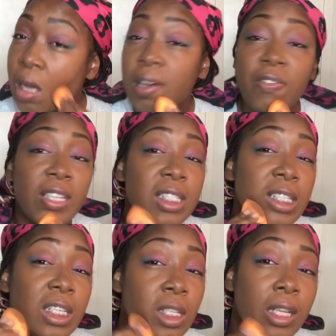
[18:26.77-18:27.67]

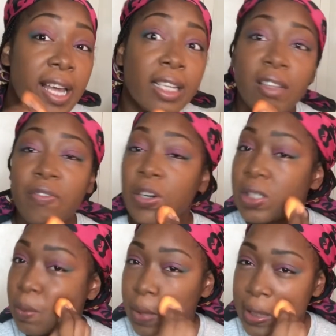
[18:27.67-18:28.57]
Fenty, like, the first
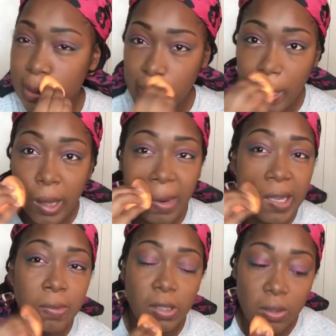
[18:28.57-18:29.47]
impressions, like, everybody
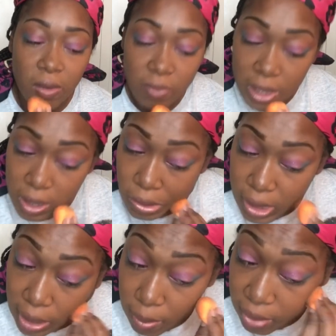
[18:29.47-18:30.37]
was doing videos
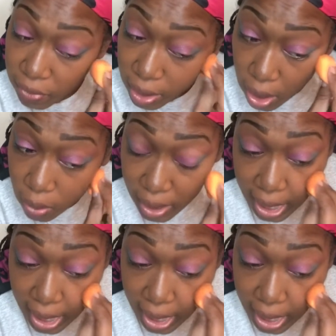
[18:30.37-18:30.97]
like a month ago, and